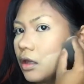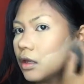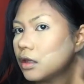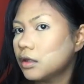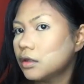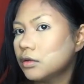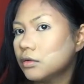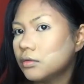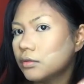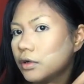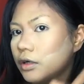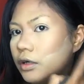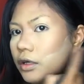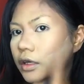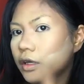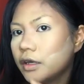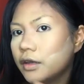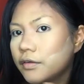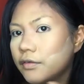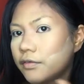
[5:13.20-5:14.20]
And don't
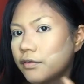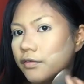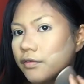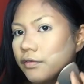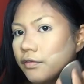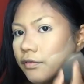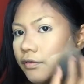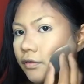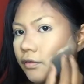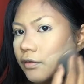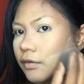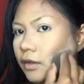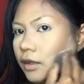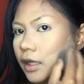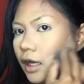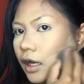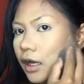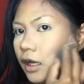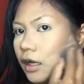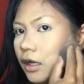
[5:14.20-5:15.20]
worry if that